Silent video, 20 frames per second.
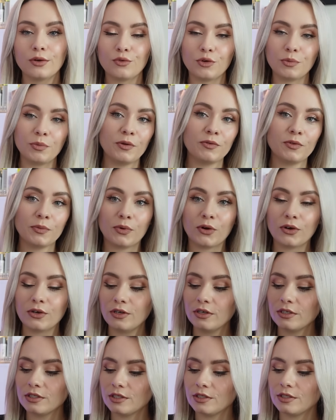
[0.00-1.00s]
remove the
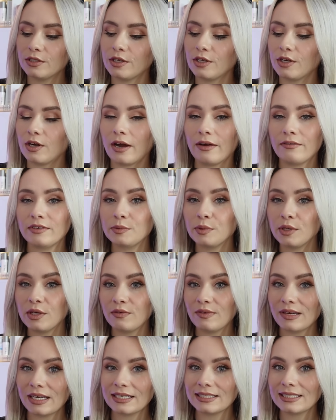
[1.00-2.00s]
product just so you're not having to put
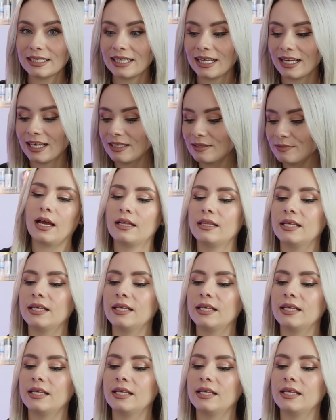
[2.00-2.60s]
your fingers in there.